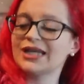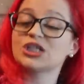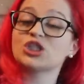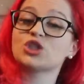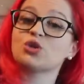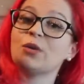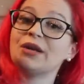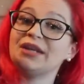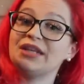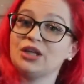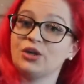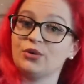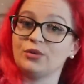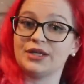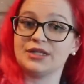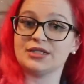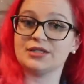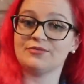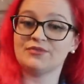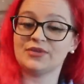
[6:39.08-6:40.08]
twenty
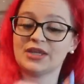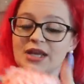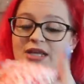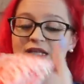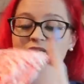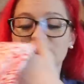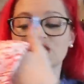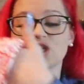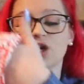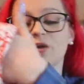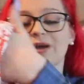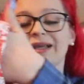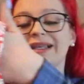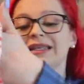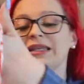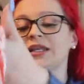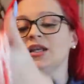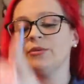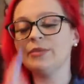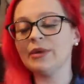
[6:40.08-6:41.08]
quid, so a
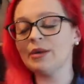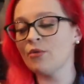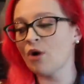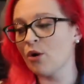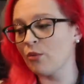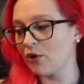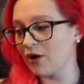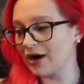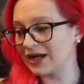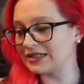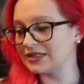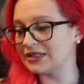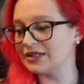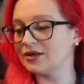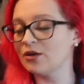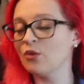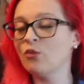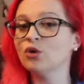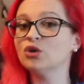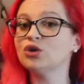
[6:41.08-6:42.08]
little bit more pricier
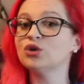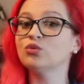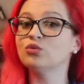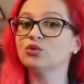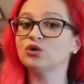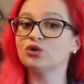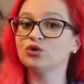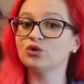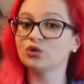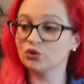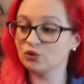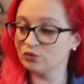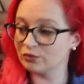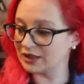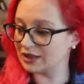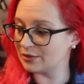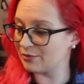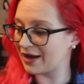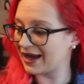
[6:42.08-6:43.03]
than what you would normally